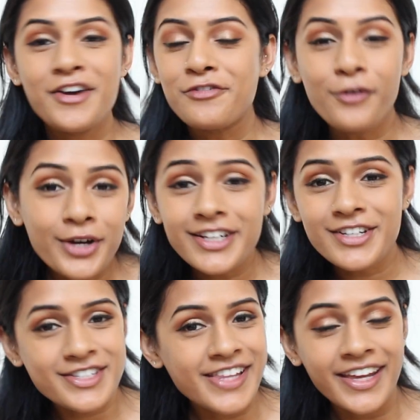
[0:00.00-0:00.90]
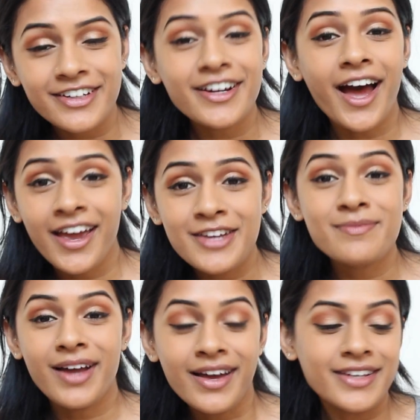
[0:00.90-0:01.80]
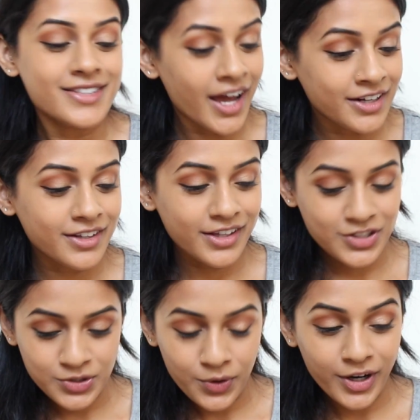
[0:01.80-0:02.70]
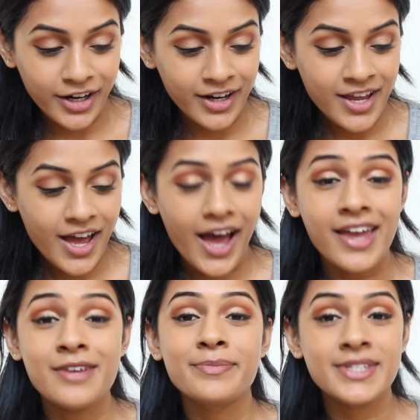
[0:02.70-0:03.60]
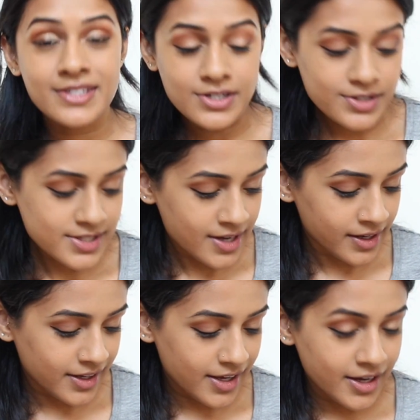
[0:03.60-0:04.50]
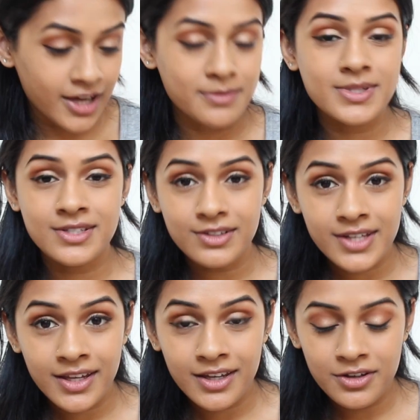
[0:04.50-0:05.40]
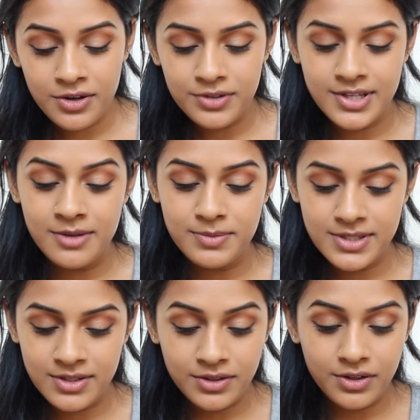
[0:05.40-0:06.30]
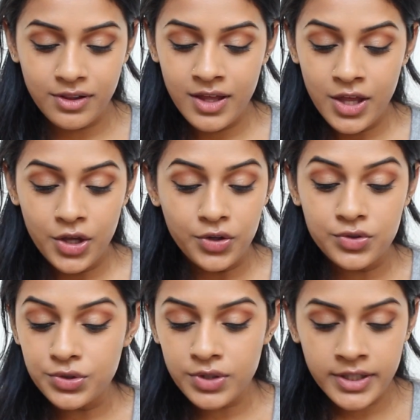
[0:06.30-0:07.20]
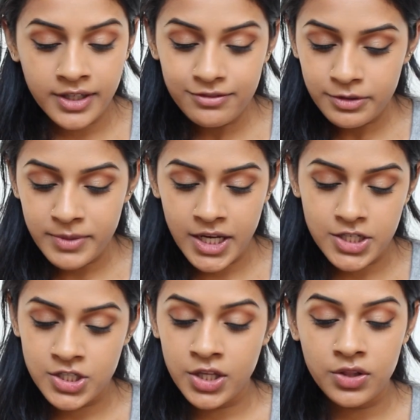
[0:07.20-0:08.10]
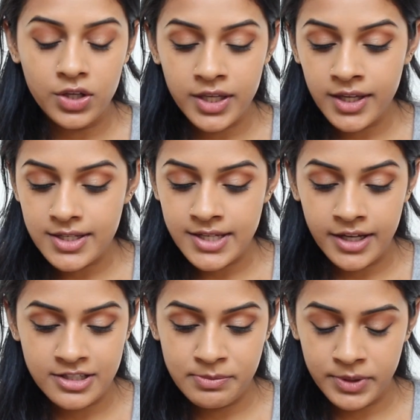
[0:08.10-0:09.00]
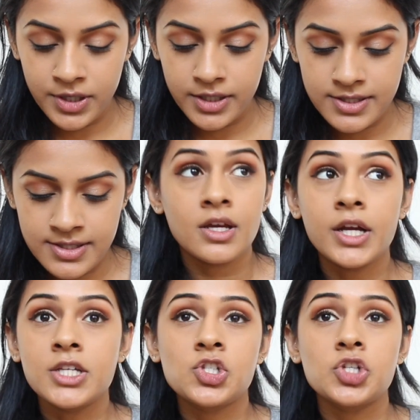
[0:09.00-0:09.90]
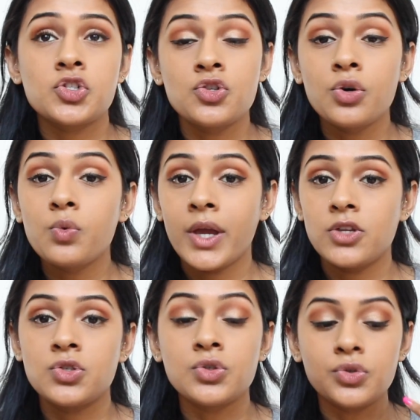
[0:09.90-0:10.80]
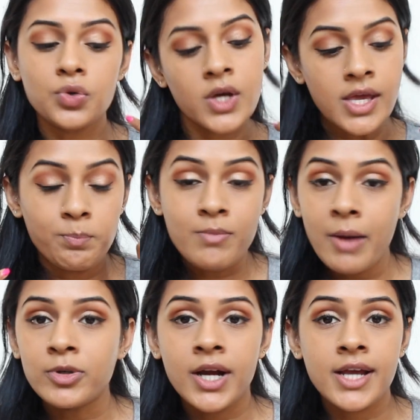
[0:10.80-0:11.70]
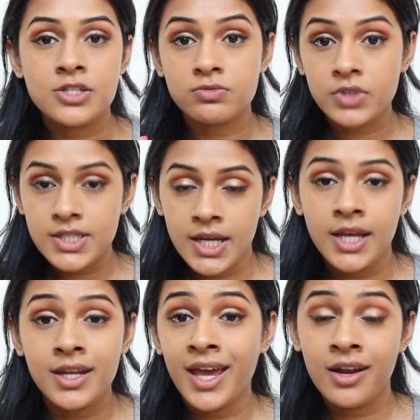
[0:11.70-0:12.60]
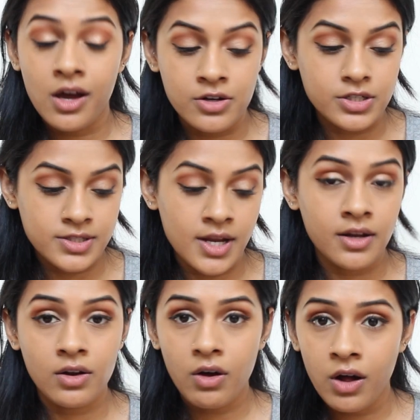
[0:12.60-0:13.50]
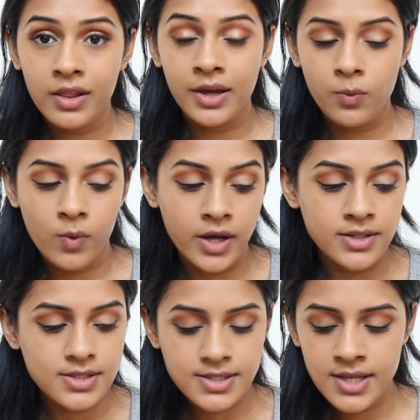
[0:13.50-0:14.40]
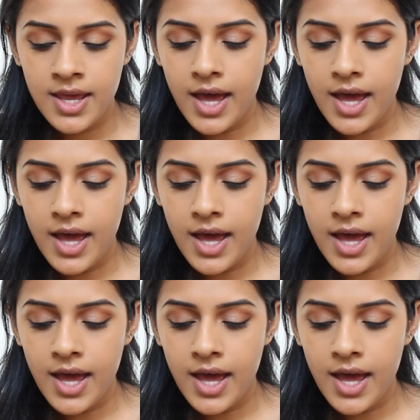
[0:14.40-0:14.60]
4 years later, I am not entirely sure. I am still studying, I am still taking notes, I am still Googling information, looking at textbooks. There is just no way to memorize, retain it, and understand it all at once.